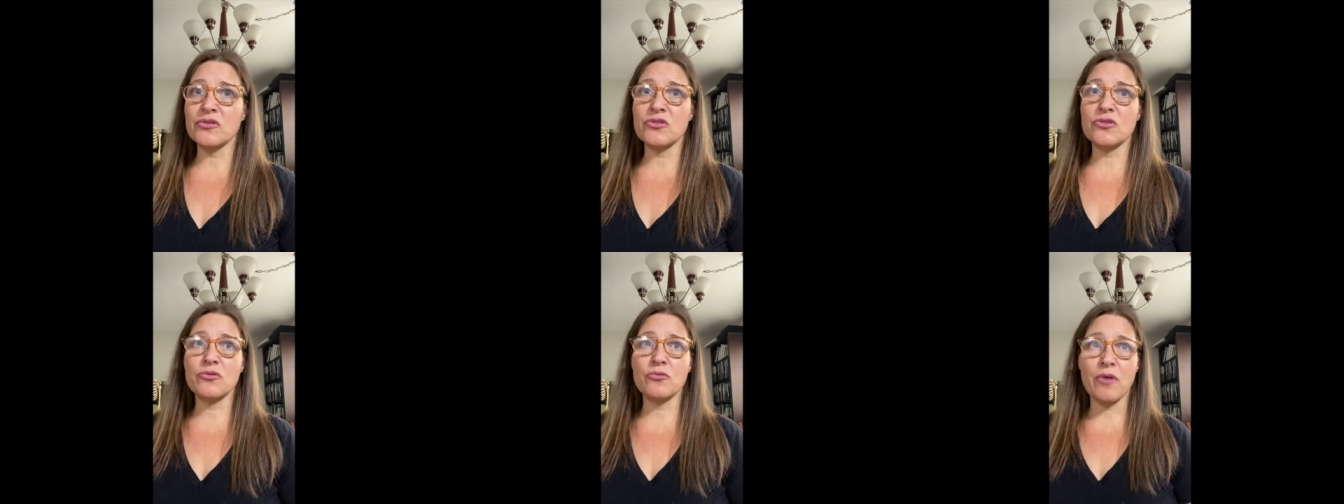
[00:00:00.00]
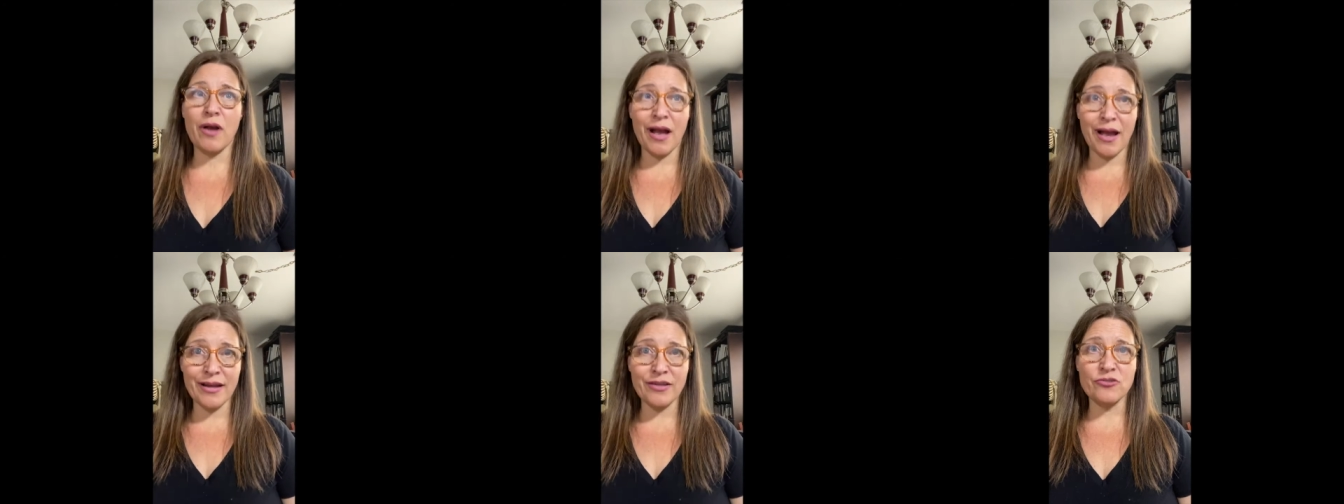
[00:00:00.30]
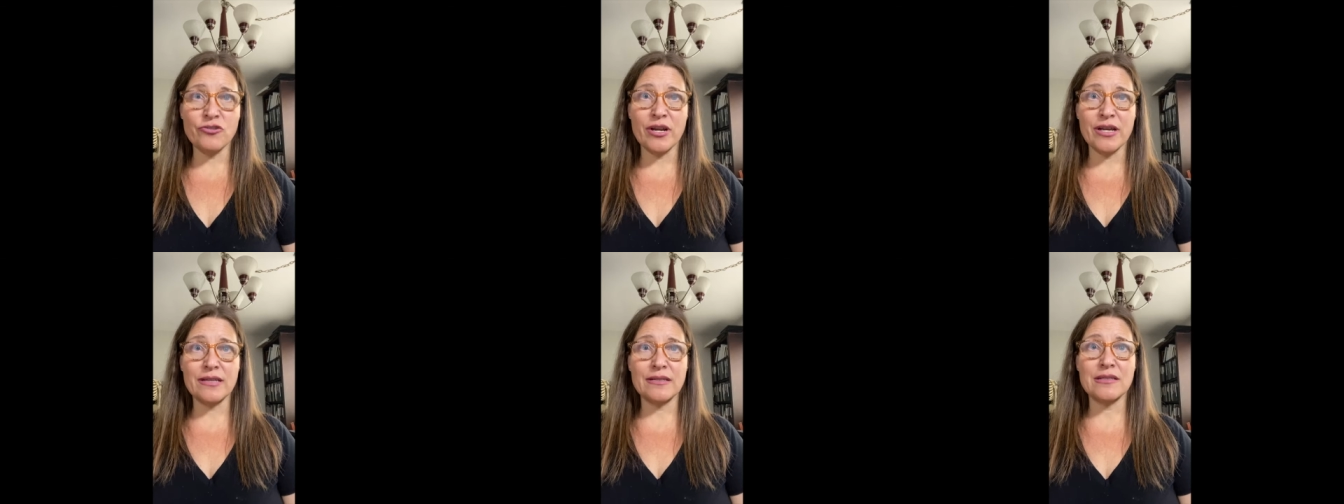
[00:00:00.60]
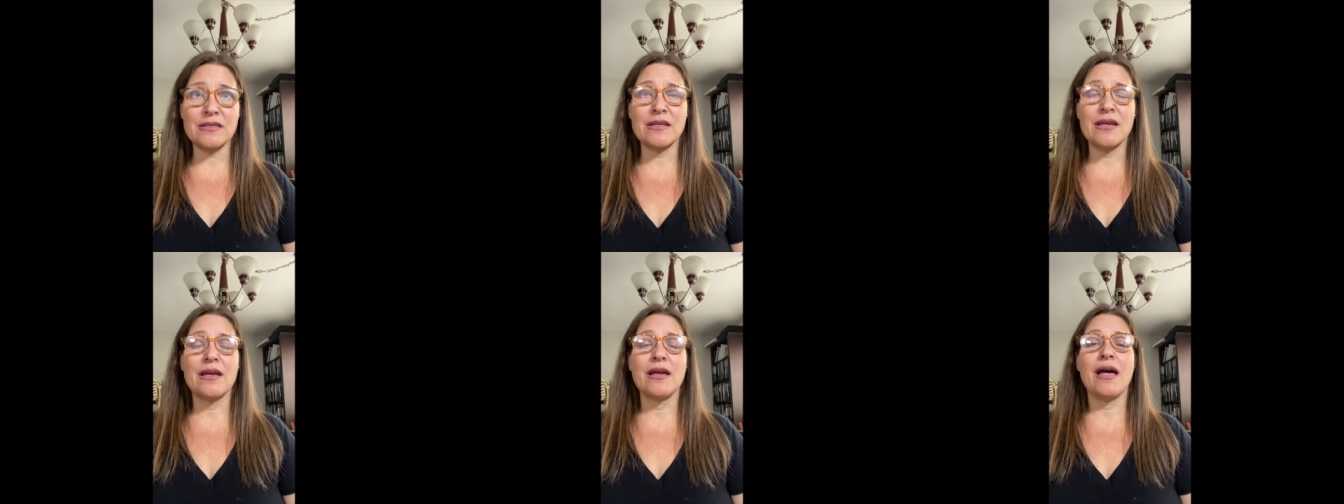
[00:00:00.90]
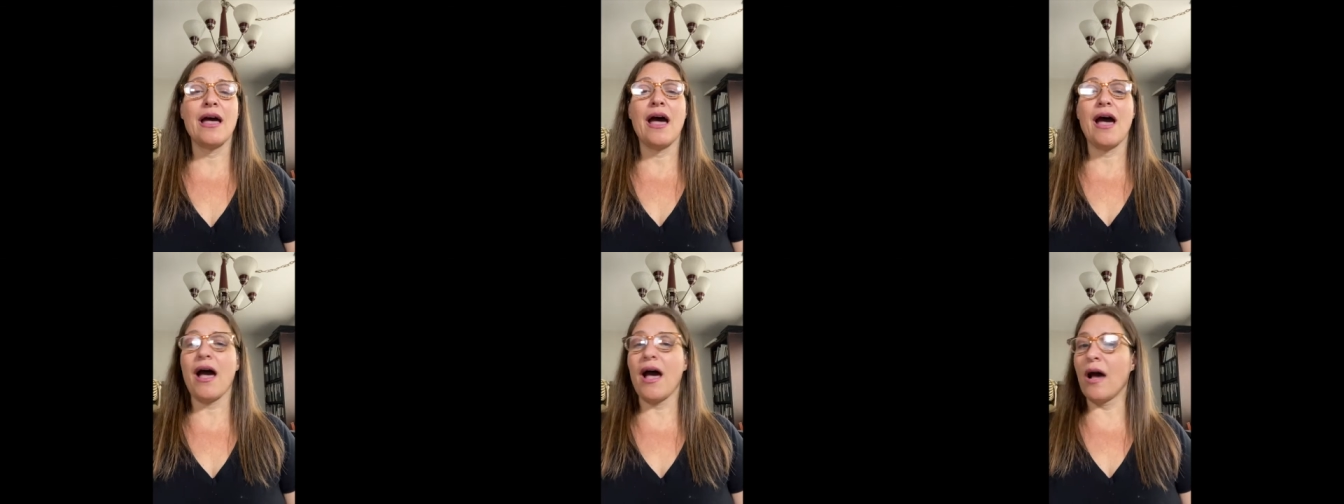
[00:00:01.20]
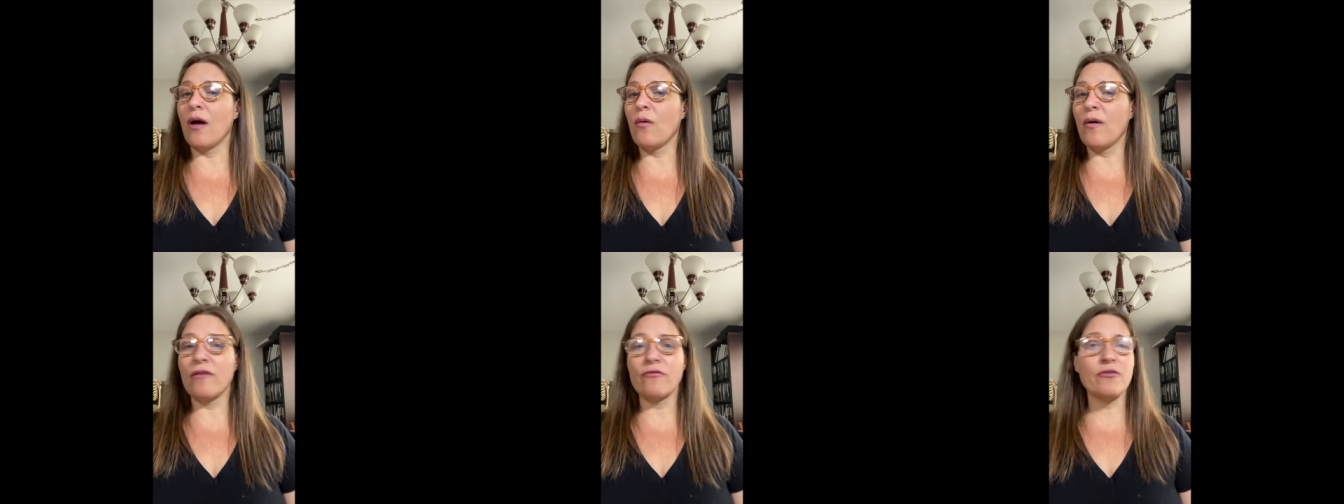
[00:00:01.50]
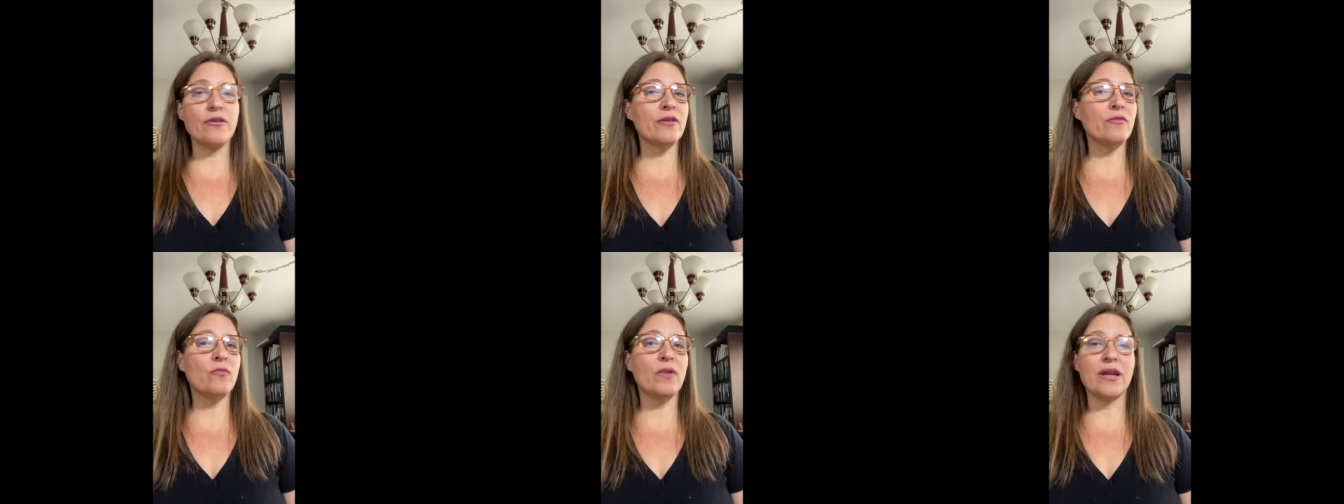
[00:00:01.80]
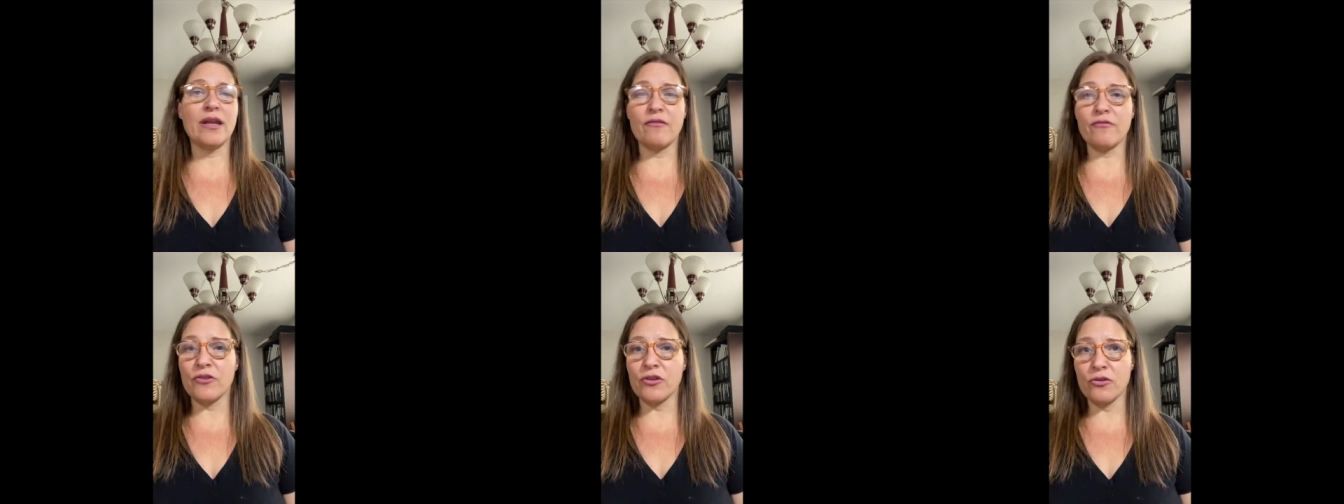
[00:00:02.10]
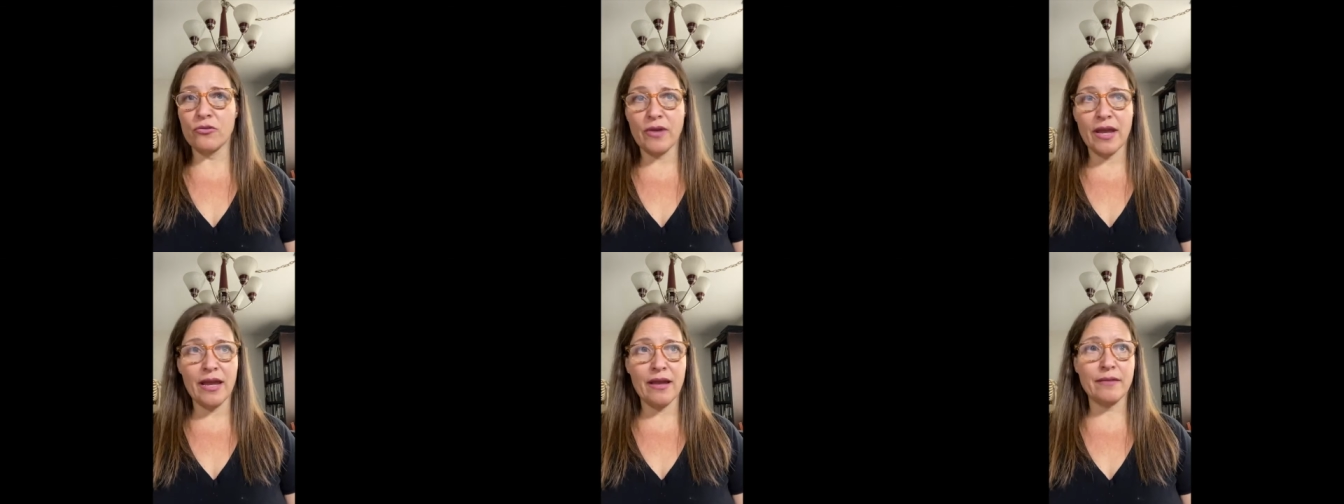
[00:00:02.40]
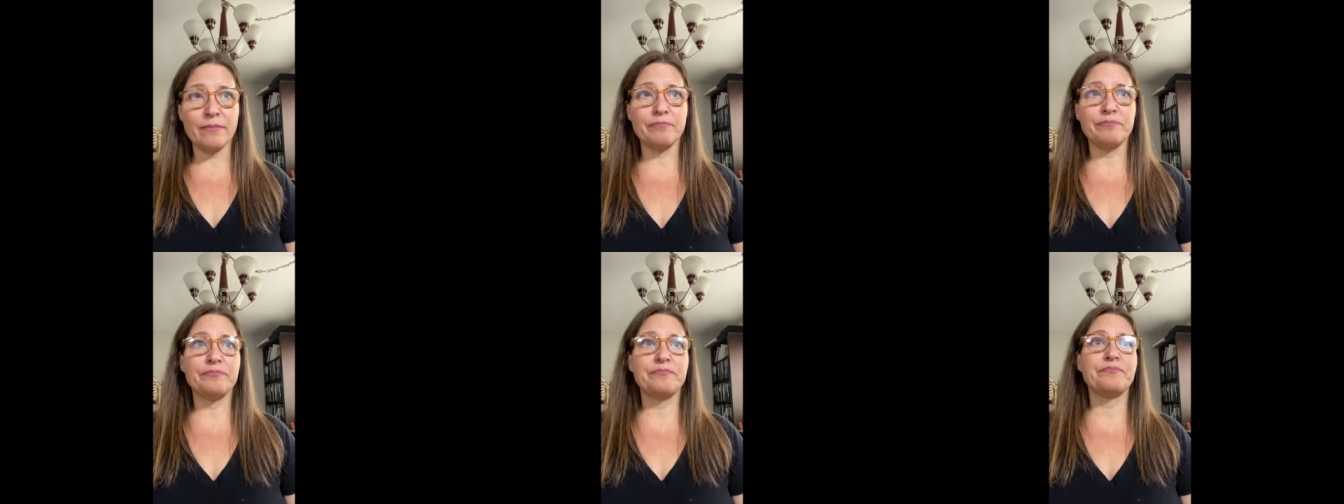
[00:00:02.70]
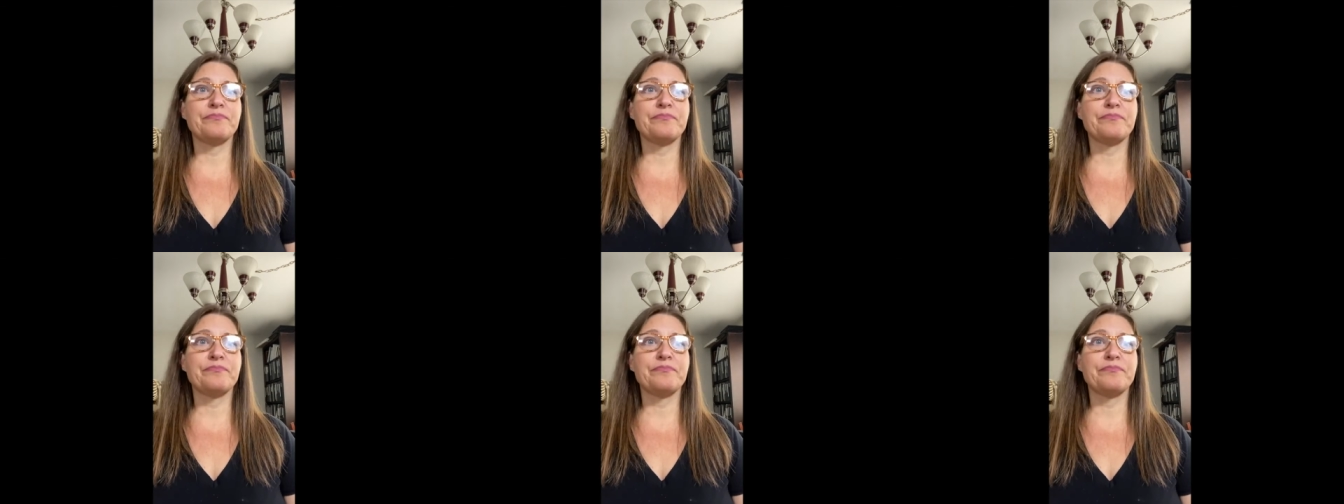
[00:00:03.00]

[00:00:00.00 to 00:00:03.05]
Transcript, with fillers: to hydrate, however and whenever you can.